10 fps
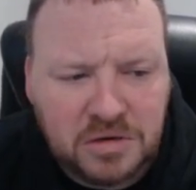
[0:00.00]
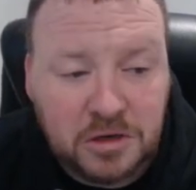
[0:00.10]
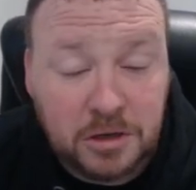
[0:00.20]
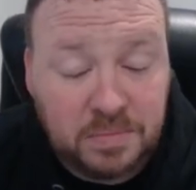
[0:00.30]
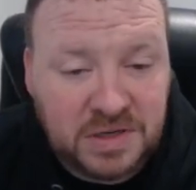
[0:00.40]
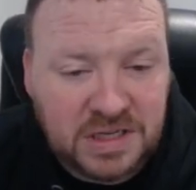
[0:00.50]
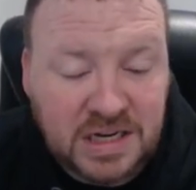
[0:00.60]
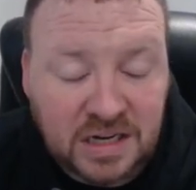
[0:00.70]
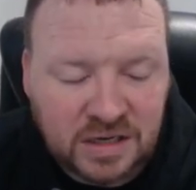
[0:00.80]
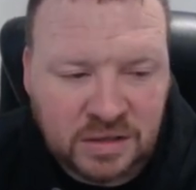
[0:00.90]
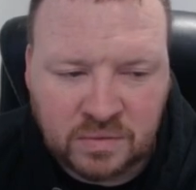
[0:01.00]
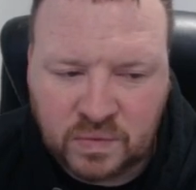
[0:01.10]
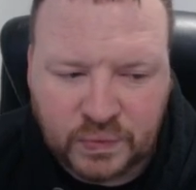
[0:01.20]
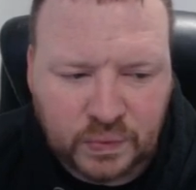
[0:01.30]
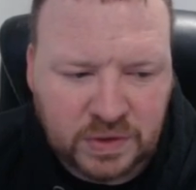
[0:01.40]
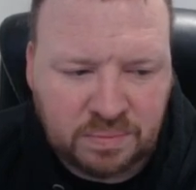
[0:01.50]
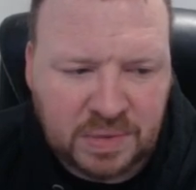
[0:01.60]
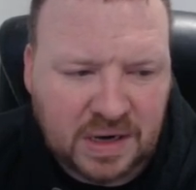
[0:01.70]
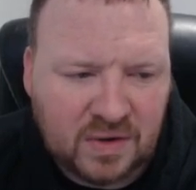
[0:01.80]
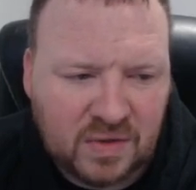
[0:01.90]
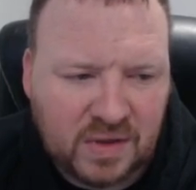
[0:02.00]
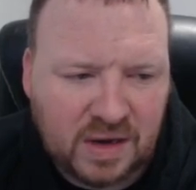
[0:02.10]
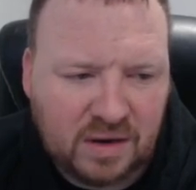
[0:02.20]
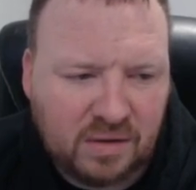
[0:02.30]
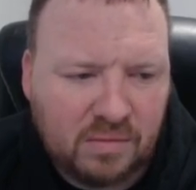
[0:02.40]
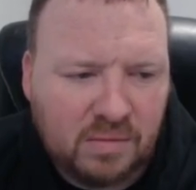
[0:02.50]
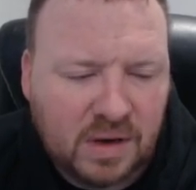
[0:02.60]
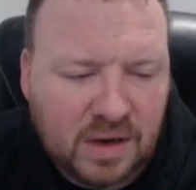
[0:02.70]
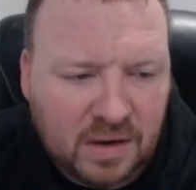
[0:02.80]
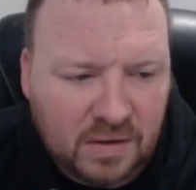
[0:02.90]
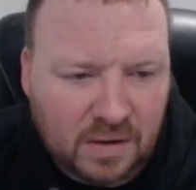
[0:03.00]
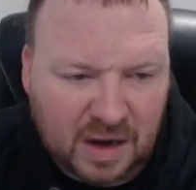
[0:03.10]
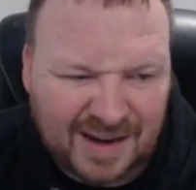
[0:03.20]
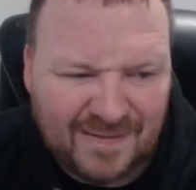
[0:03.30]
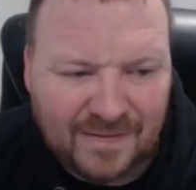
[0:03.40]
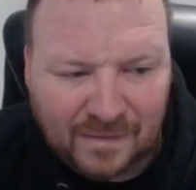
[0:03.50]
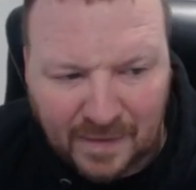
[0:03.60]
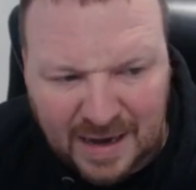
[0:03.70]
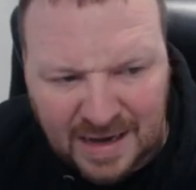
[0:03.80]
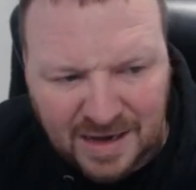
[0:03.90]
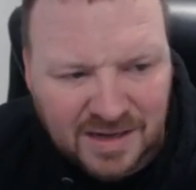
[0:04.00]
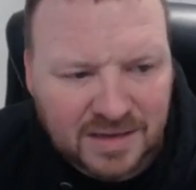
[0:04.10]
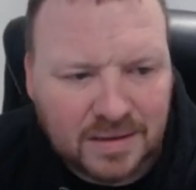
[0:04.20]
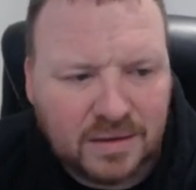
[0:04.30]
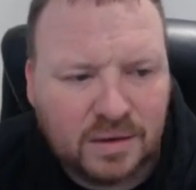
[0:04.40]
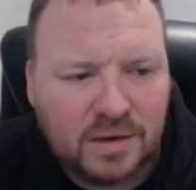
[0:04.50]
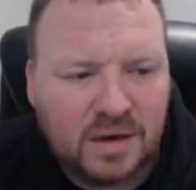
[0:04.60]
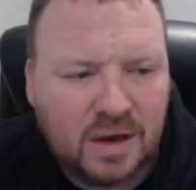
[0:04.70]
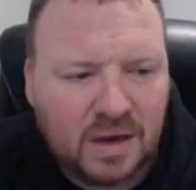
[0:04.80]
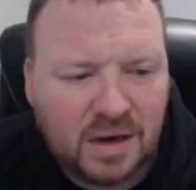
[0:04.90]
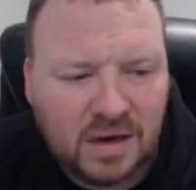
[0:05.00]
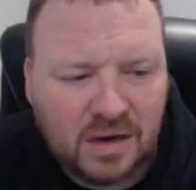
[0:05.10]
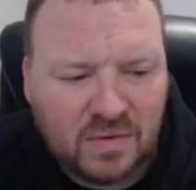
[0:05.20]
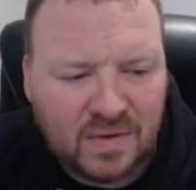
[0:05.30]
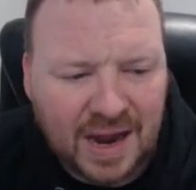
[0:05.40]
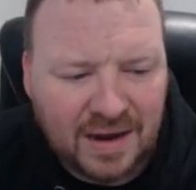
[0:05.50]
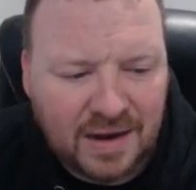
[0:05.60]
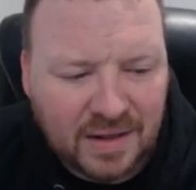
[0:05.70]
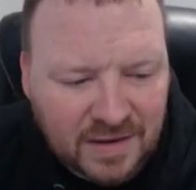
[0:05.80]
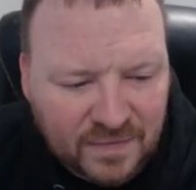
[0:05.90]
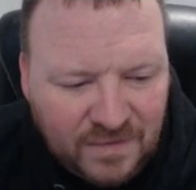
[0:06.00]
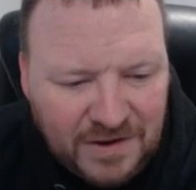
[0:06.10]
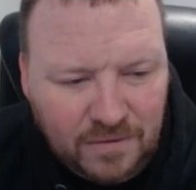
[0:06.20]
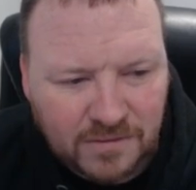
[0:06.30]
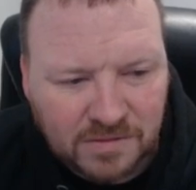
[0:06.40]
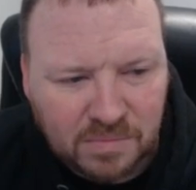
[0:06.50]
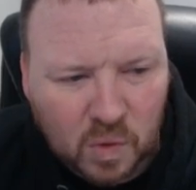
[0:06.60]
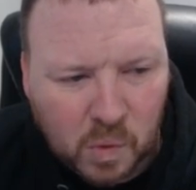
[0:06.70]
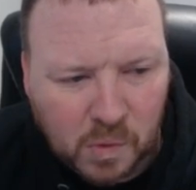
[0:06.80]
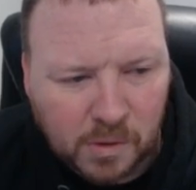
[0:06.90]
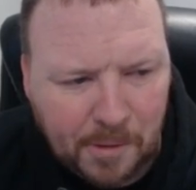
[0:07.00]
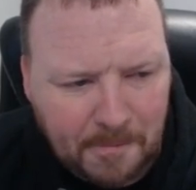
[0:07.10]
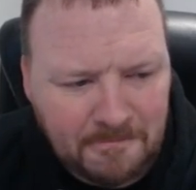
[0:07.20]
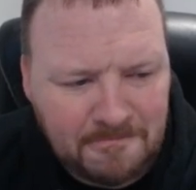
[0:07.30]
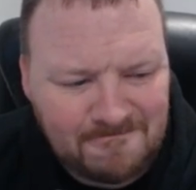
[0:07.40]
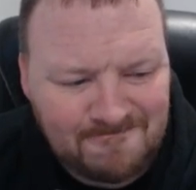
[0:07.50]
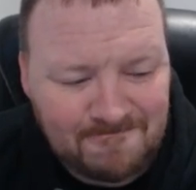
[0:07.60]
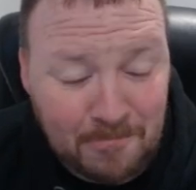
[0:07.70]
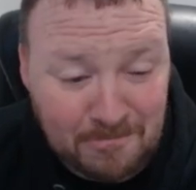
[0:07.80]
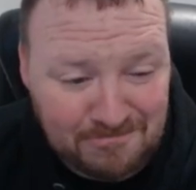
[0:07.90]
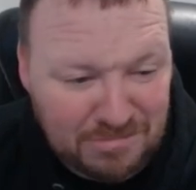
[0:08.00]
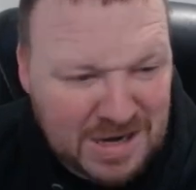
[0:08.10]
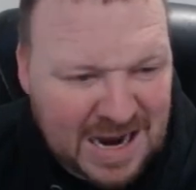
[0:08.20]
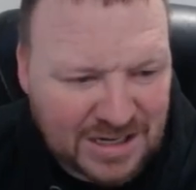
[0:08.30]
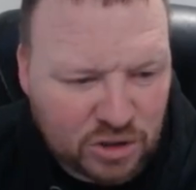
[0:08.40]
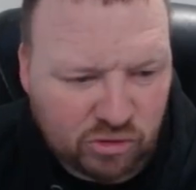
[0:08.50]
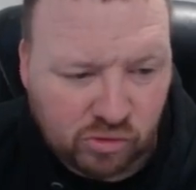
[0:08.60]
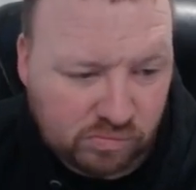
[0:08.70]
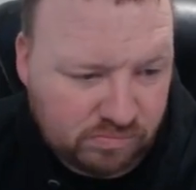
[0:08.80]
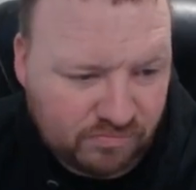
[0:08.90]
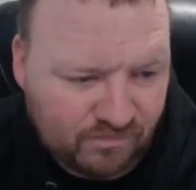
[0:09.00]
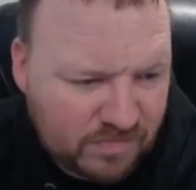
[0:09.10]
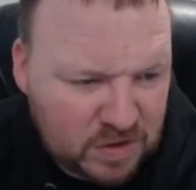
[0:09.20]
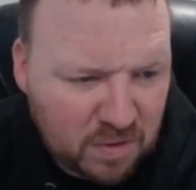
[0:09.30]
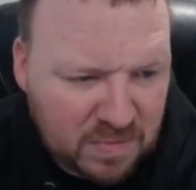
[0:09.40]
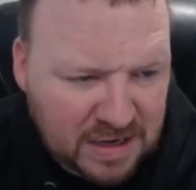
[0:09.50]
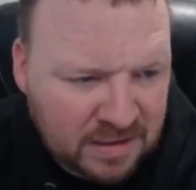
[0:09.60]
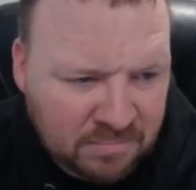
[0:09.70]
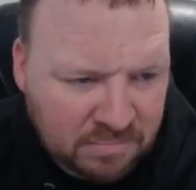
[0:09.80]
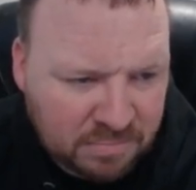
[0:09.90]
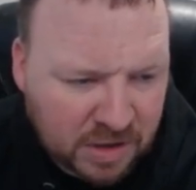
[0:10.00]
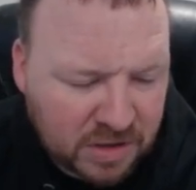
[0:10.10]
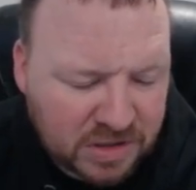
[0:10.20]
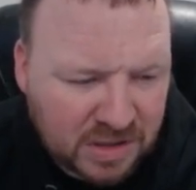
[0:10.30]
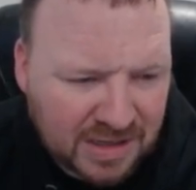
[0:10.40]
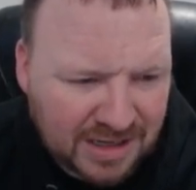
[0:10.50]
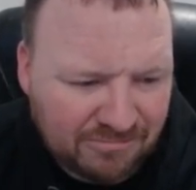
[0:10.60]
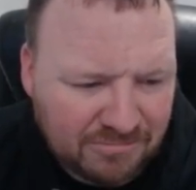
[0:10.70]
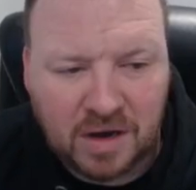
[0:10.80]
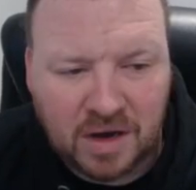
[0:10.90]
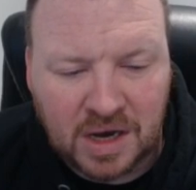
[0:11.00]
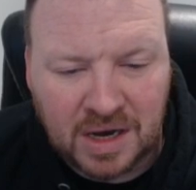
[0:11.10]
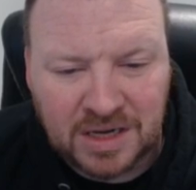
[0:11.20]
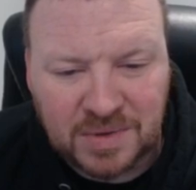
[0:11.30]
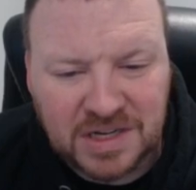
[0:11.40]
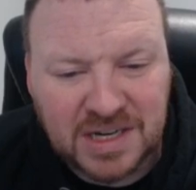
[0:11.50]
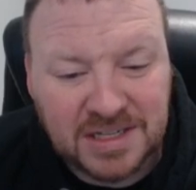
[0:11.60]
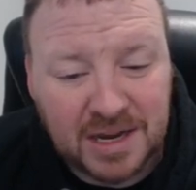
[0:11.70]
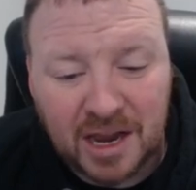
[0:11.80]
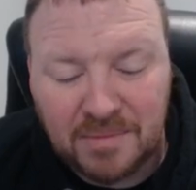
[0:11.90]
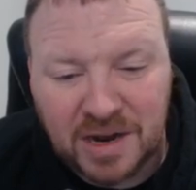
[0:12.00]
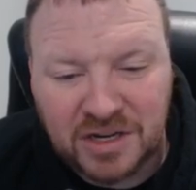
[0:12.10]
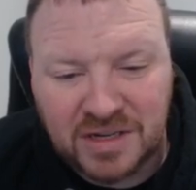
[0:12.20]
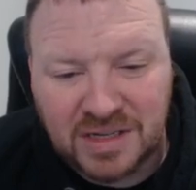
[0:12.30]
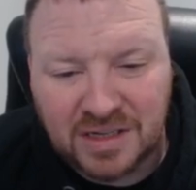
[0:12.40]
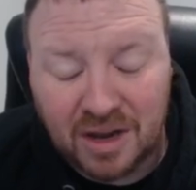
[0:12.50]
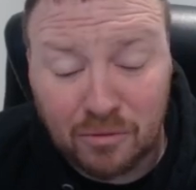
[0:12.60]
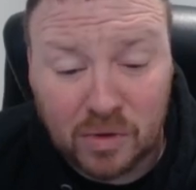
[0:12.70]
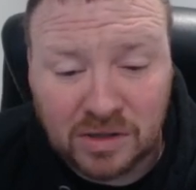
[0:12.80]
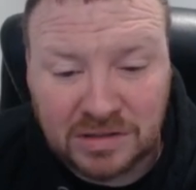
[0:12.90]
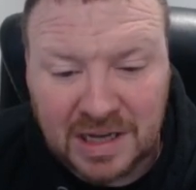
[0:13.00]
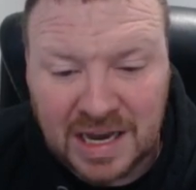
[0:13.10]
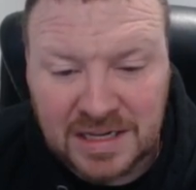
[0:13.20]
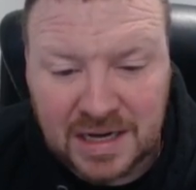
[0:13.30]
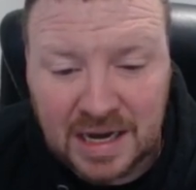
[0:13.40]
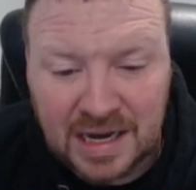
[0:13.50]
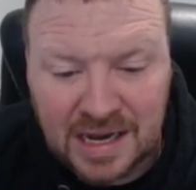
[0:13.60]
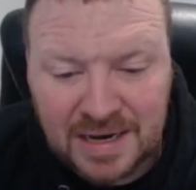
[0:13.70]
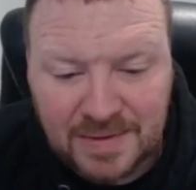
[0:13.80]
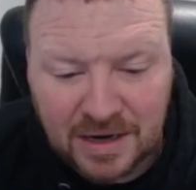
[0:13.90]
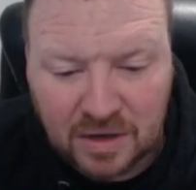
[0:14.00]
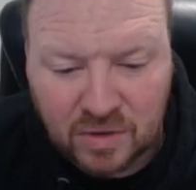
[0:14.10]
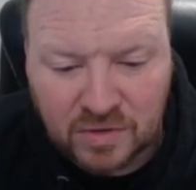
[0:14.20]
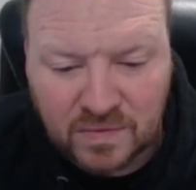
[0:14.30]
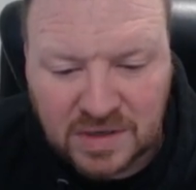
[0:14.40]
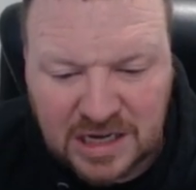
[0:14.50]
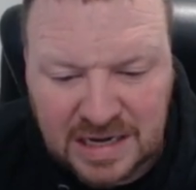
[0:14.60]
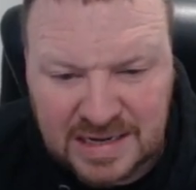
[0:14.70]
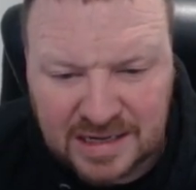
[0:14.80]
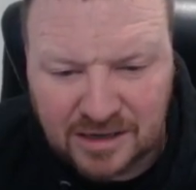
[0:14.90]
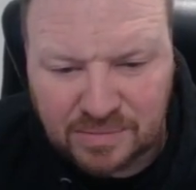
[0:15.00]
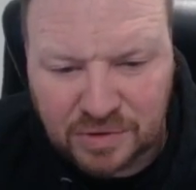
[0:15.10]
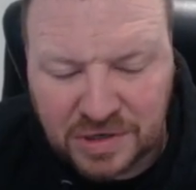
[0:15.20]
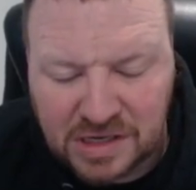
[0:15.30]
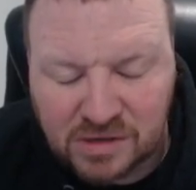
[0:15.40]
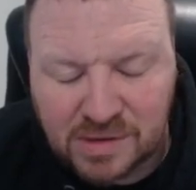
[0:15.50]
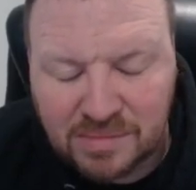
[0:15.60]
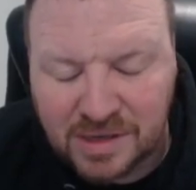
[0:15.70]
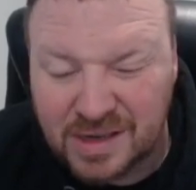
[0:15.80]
obsidian was a big thing, like flint. This feels more natural to me, personally. especially as I imagine this guy, whilst there has clearly been a lot of detail put into him,